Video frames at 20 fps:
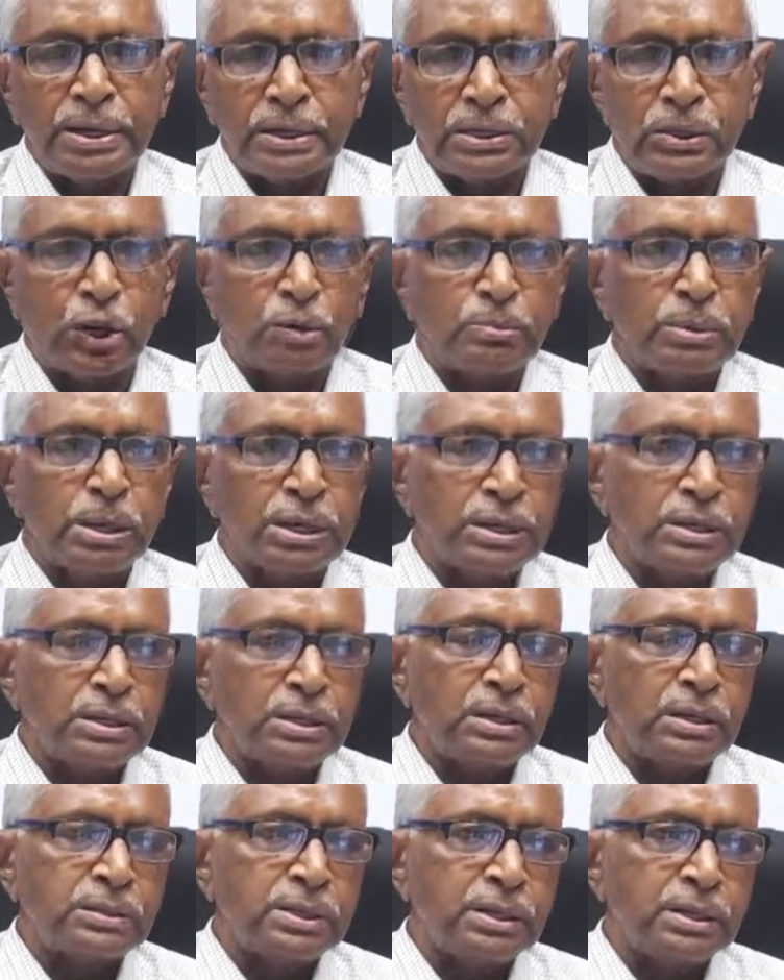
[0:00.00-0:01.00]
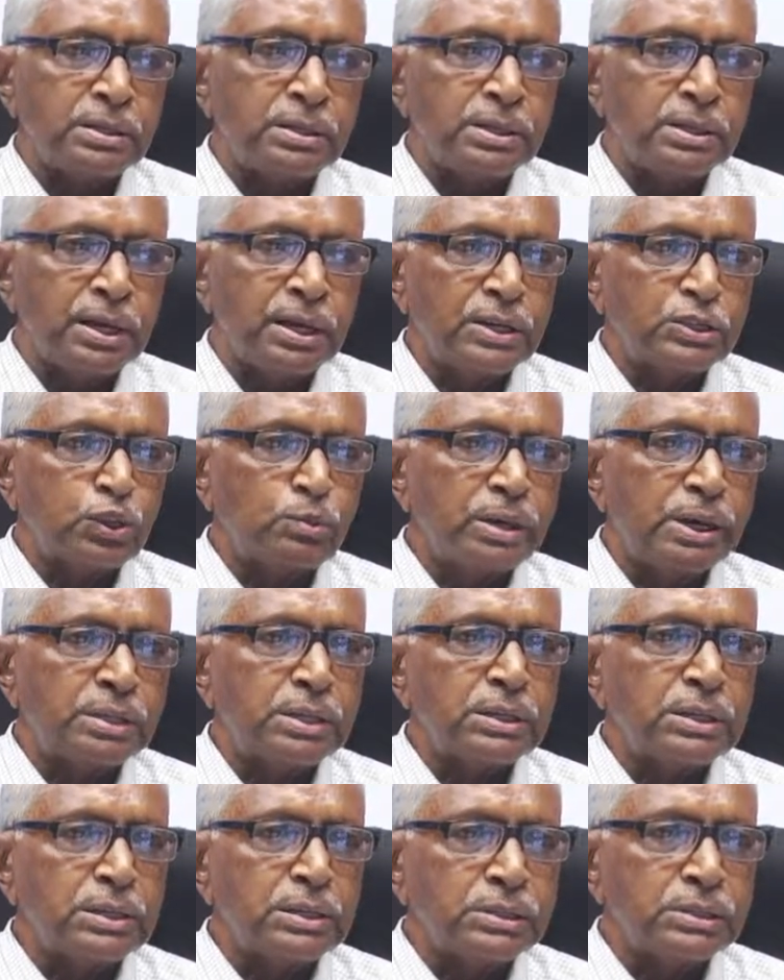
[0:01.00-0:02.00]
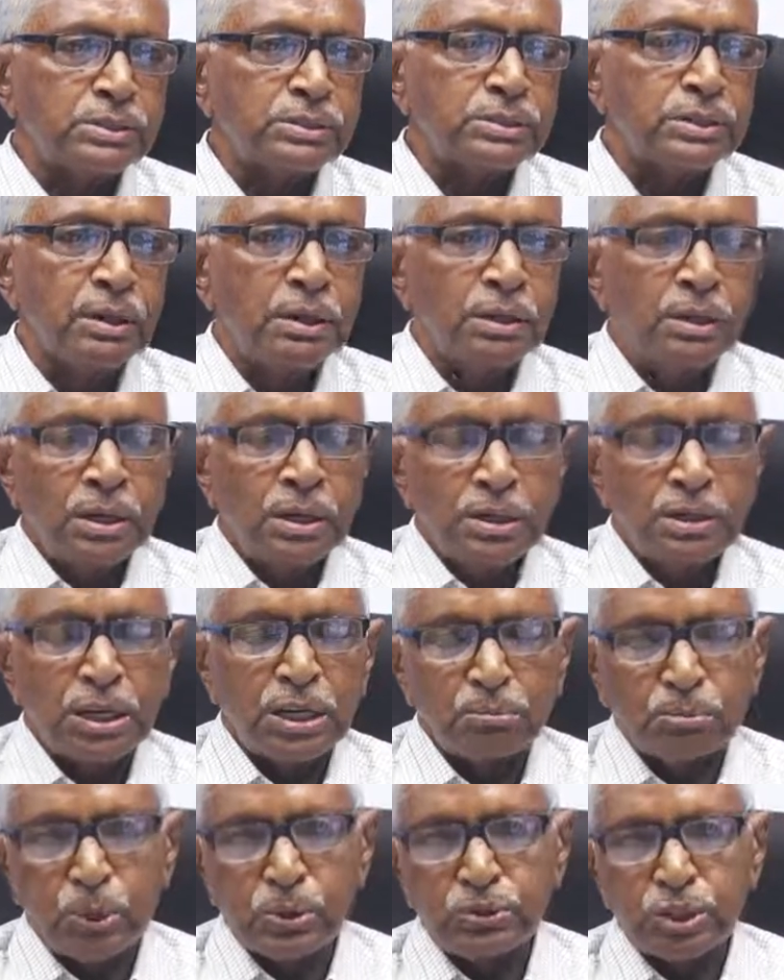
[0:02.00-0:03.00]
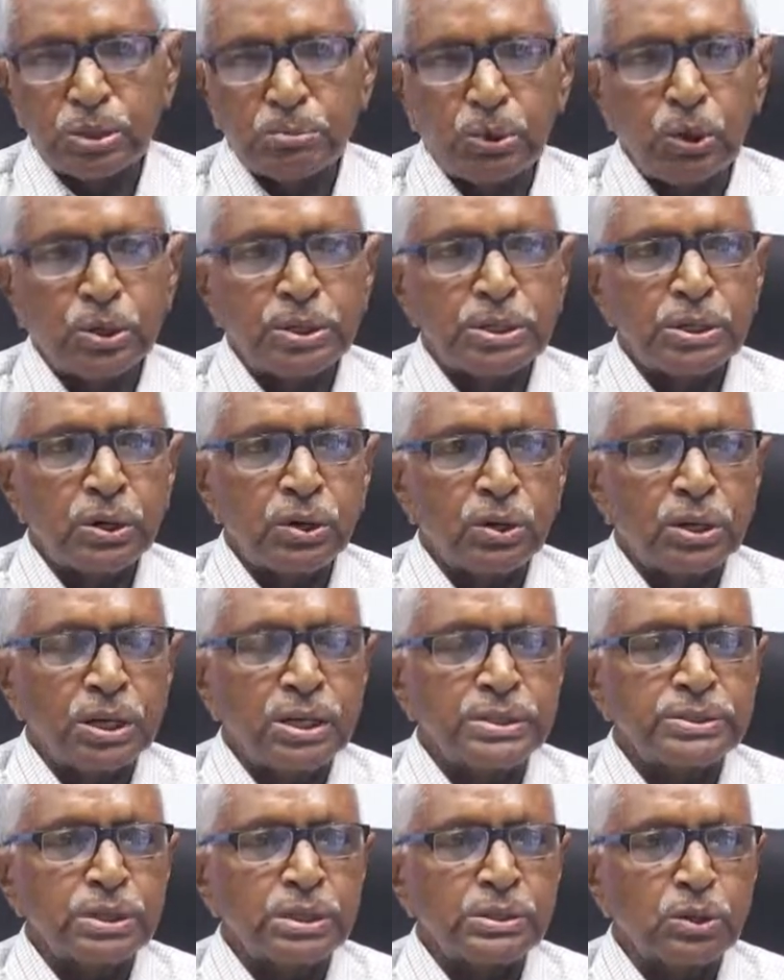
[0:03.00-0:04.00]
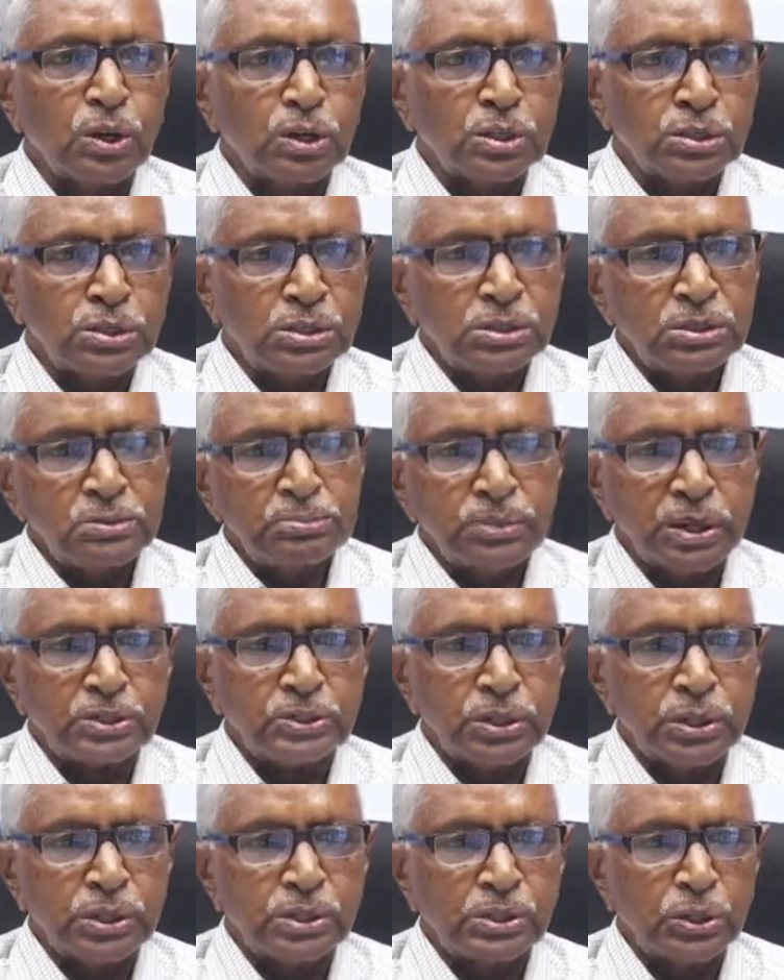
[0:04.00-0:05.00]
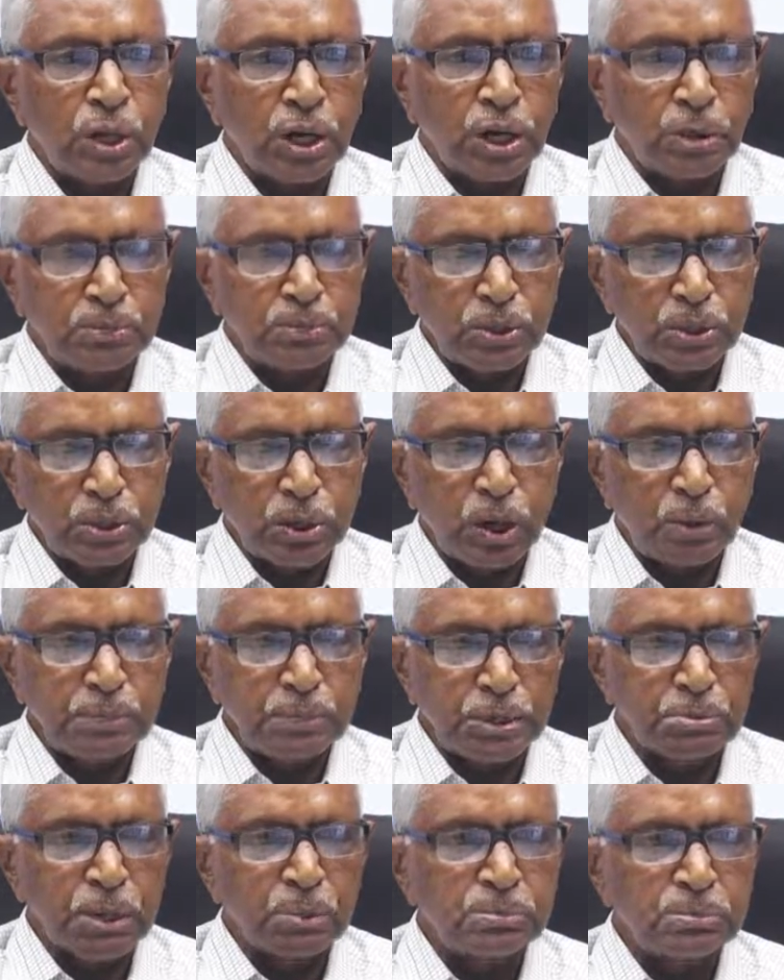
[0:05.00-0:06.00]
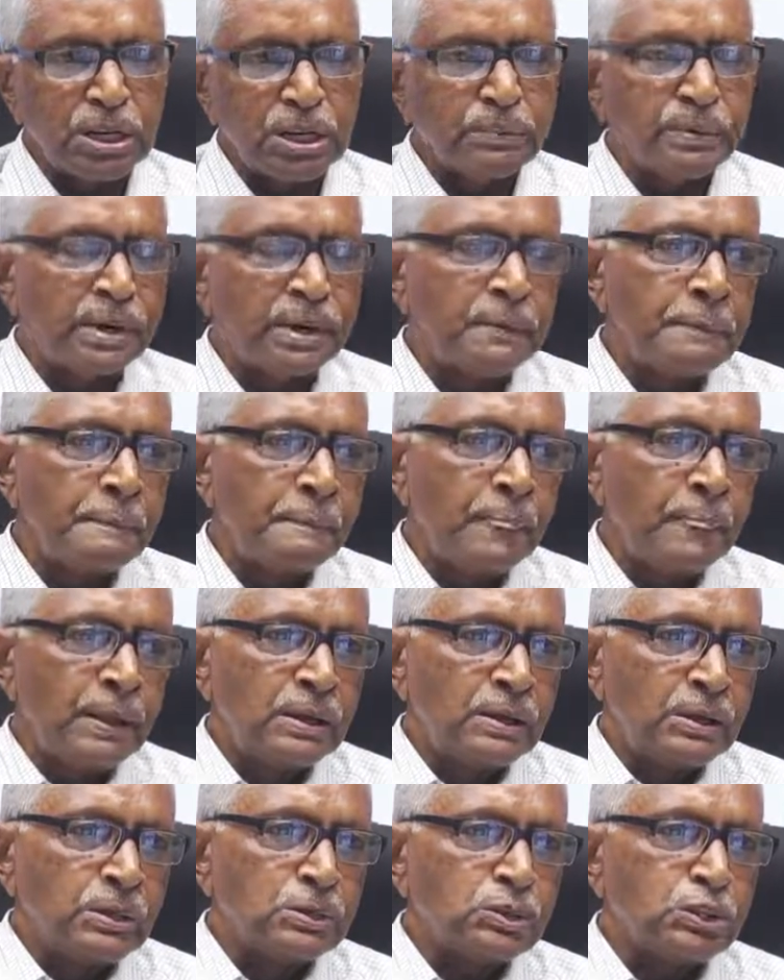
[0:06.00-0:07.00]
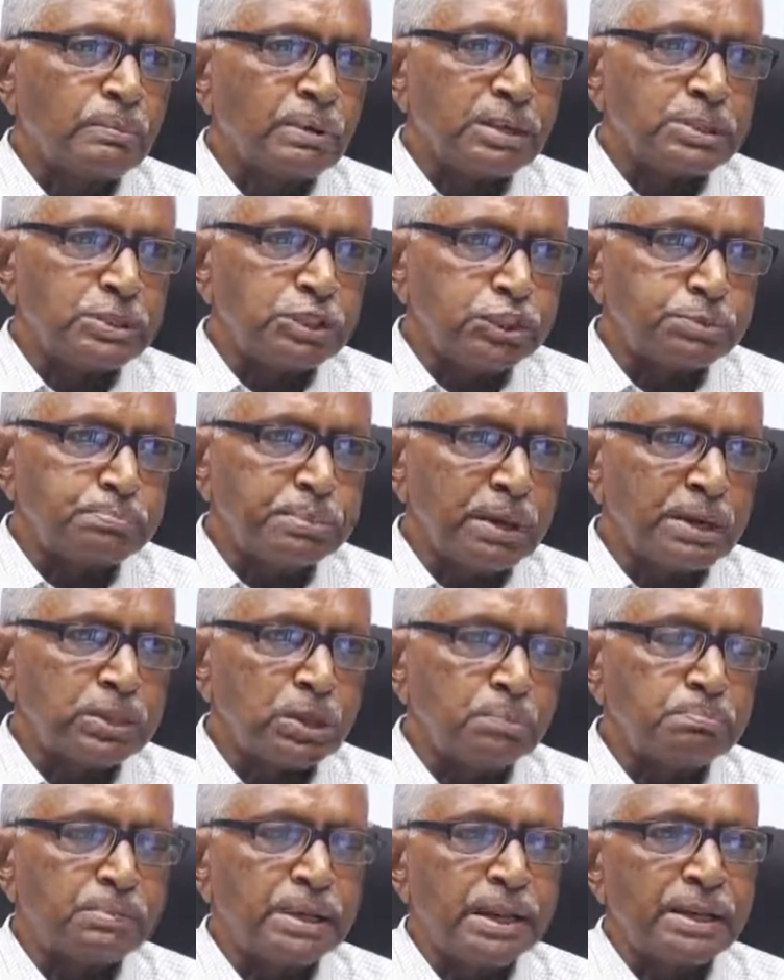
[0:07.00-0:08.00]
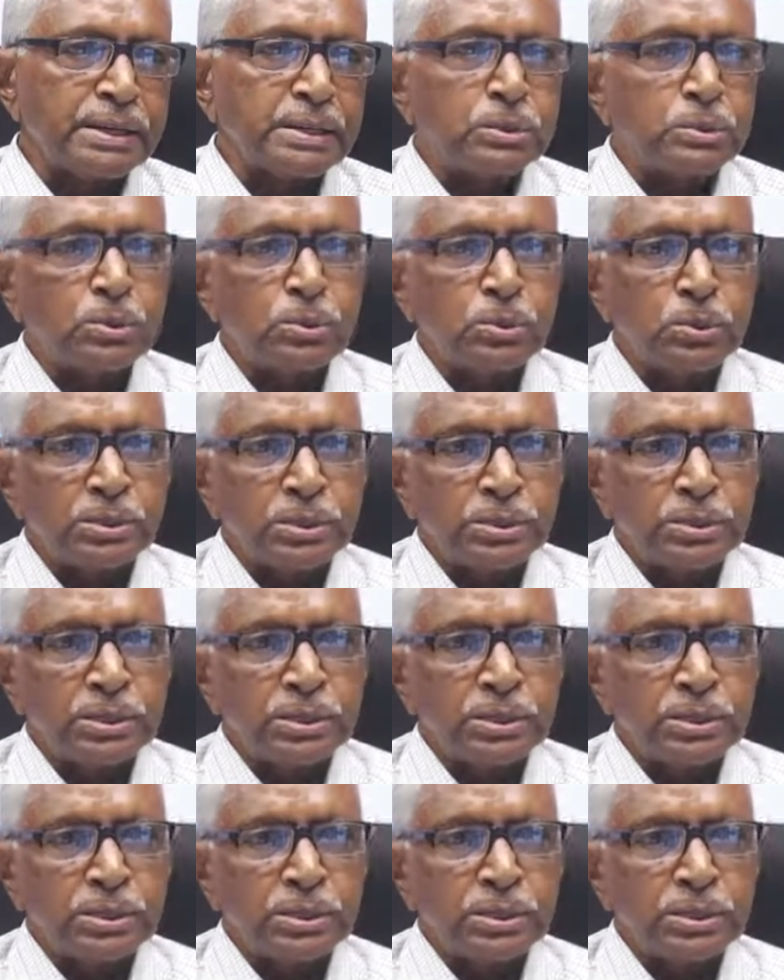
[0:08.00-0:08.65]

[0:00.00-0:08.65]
Normally, at the age of 80 years, the, most of the body organs are not functioning not up to the optimum level. So, but in spite of that, we could